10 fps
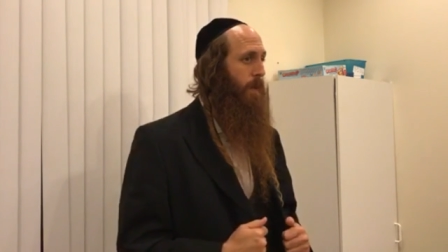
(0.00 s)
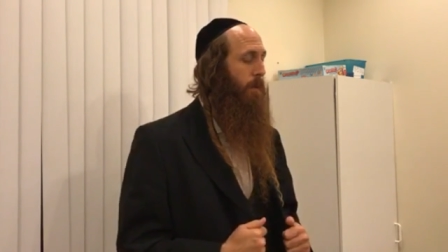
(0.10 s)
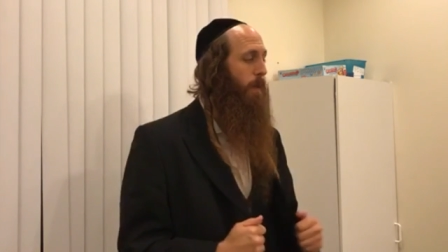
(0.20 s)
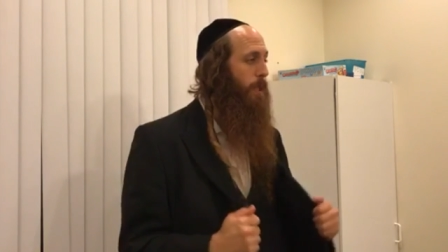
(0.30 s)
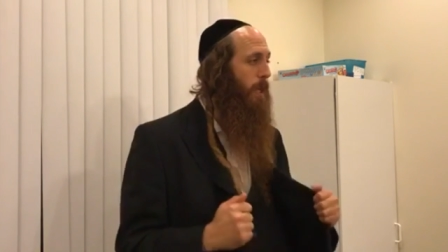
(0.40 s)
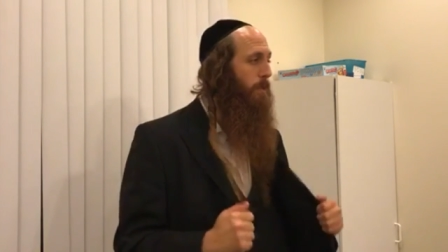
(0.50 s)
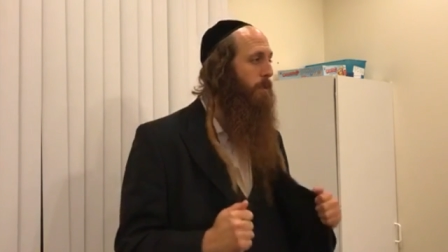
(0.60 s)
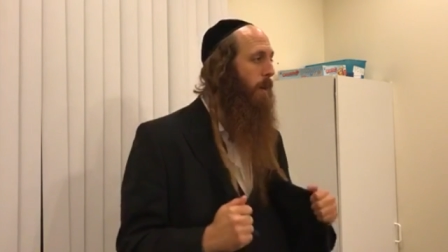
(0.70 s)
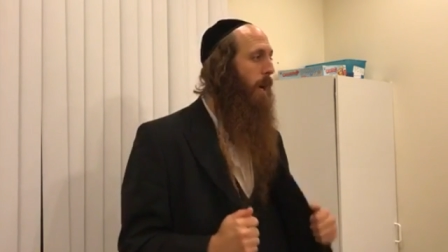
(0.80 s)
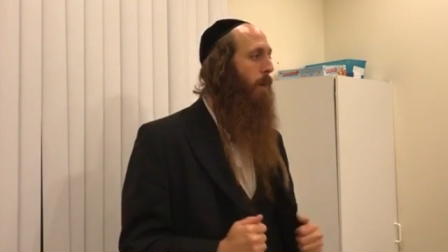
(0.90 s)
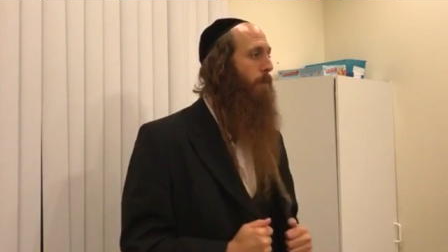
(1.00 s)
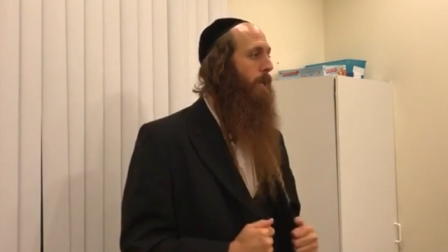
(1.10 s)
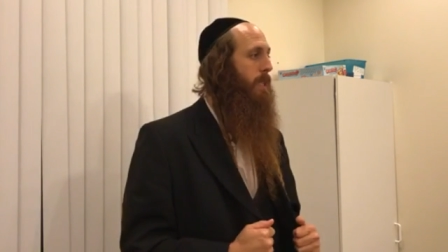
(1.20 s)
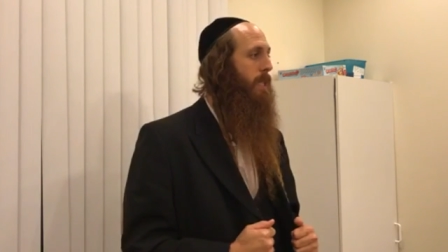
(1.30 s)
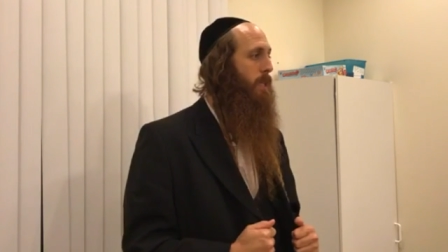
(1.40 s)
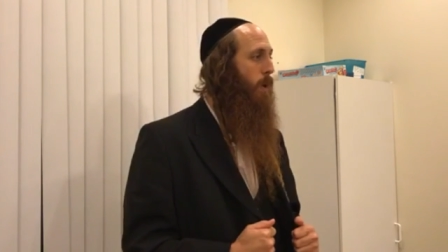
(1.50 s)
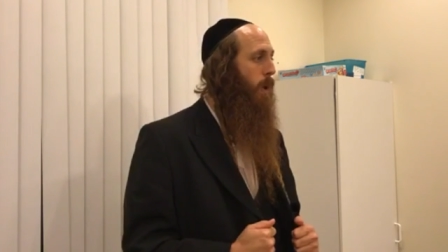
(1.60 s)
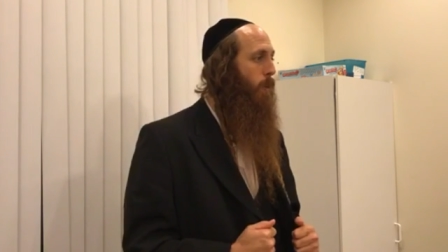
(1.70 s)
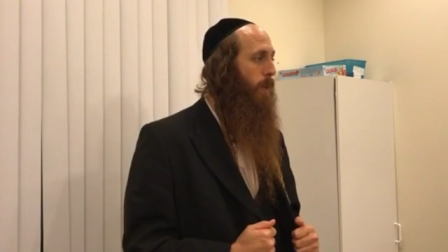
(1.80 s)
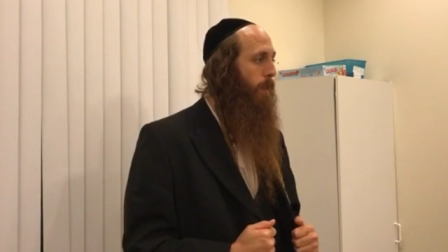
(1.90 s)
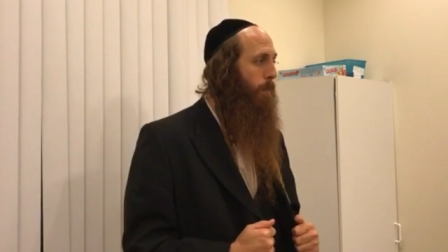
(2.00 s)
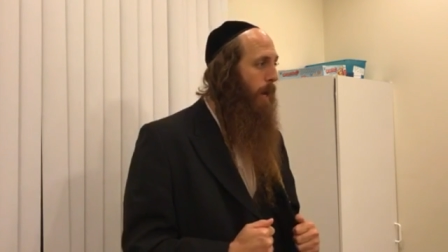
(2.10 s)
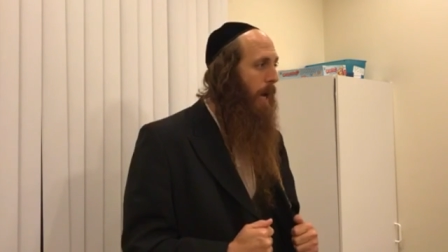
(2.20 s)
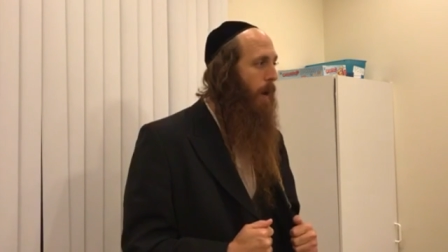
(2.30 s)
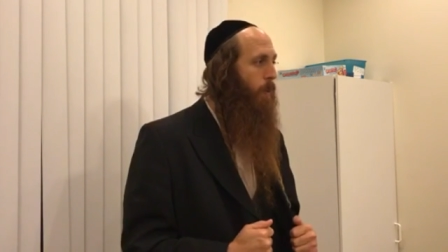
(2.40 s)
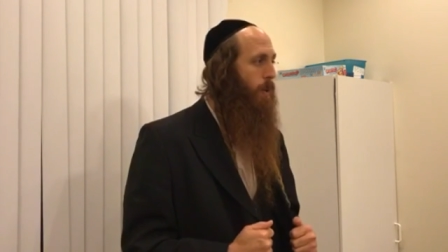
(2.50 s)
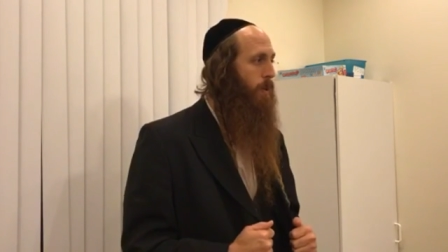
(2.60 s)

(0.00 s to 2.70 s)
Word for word: And Hashem bless us all with the power